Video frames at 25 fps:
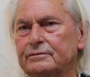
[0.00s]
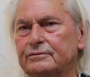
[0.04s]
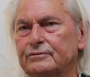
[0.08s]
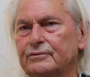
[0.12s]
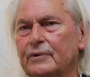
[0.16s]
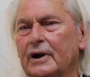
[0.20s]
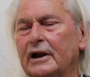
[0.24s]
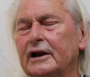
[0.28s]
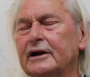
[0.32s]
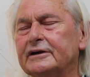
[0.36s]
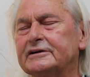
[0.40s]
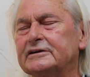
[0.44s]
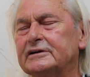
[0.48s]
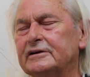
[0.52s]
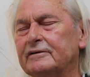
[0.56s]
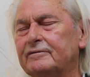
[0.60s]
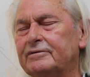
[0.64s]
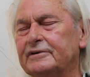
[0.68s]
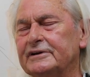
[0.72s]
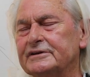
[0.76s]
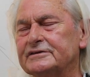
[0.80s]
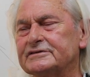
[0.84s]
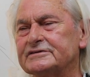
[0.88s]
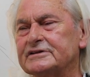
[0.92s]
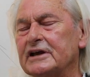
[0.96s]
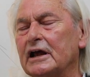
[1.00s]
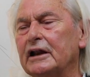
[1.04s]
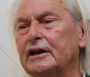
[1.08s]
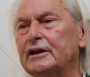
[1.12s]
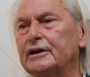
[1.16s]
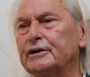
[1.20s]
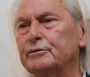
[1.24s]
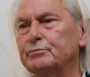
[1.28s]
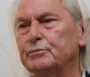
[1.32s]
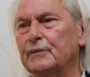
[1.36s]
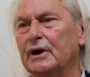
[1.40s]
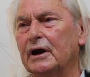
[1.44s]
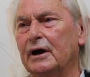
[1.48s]
relatively
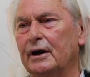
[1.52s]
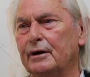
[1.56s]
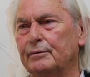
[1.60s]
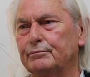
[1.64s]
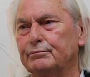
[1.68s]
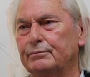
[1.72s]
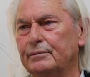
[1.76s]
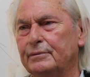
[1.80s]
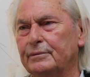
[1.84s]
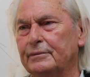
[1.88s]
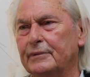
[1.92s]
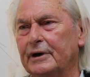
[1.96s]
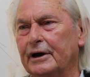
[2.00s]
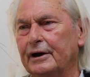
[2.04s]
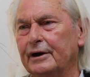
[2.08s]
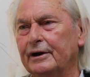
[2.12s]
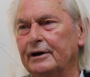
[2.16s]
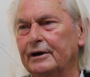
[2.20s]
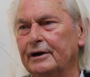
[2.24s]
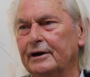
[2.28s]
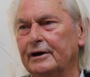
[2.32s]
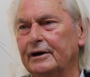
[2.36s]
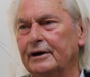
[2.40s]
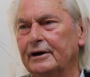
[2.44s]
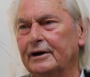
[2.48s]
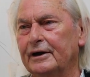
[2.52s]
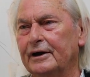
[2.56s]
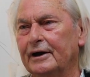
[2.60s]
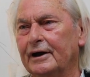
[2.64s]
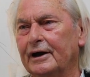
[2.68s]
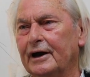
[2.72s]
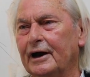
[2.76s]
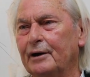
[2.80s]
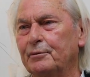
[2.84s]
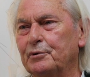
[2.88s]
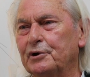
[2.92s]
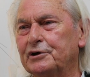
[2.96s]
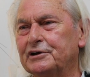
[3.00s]
seldom come.
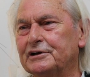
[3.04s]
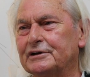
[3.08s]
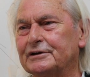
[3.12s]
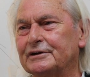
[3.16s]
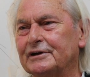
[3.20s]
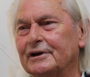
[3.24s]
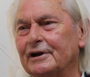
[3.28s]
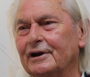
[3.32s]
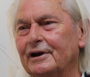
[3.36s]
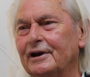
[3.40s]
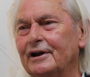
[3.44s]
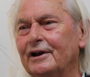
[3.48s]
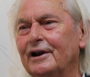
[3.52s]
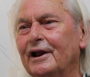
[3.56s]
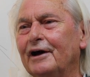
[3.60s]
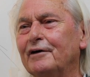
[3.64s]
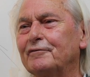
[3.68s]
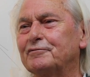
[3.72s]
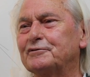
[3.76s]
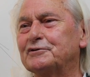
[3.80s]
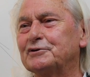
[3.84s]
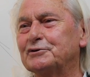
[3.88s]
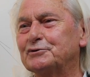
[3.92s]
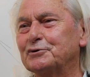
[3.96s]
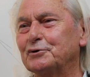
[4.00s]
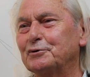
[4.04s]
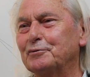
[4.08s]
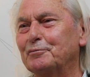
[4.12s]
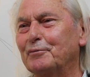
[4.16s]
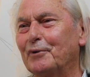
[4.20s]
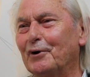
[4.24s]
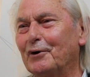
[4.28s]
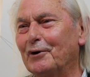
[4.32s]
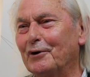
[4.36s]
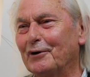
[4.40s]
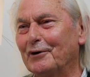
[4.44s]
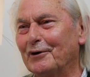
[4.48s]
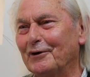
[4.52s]
I would love to do
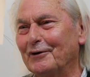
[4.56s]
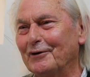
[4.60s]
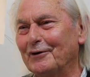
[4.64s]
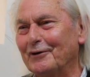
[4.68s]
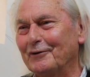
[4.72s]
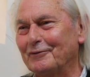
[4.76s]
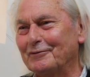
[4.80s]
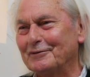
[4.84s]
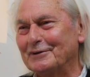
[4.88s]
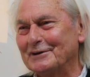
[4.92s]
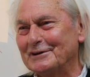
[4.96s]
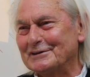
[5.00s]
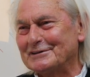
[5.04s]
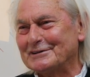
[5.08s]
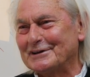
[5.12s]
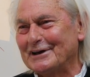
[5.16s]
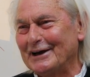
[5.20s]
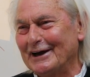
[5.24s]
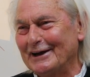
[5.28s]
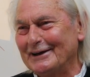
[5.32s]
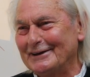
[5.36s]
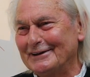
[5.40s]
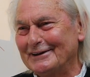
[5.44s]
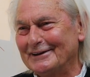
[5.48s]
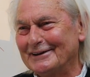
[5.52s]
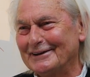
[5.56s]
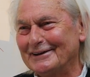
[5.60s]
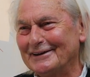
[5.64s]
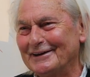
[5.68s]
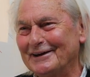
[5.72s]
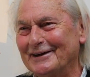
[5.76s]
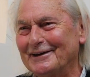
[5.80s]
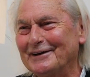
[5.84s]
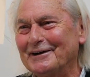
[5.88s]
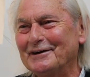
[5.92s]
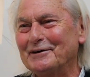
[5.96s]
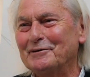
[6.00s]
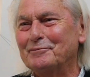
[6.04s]
more of this kind,
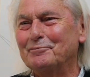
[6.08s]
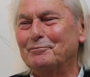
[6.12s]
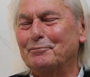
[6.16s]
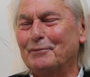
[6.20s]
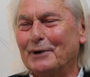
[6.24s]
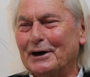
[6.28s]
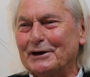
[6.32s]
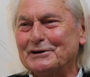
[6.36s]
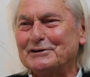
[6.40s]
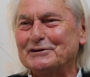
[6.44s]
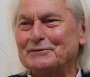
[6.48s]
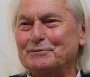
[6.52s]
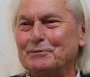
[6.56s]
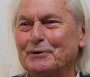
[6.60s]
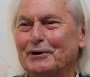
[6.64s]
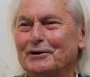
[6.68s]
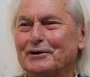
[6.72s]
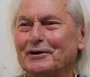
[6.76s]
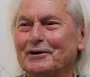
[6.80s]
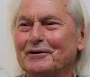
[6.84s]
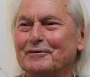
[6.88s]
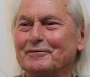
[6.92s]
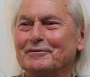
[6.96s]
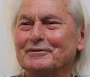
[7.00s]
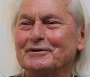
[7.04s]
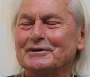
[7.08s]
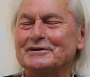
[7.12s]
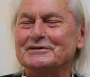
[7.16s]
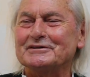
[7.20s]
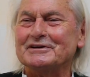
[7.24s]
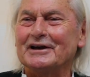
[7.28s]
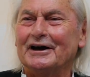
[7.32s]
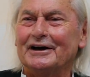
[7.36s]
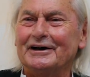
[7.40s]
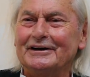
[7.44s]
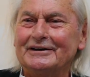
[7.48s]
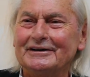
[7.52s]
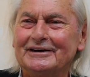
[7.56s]
much more of this
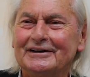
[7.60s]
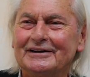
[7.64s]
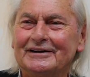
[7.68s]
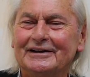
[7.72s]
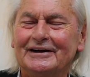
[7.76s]
kind.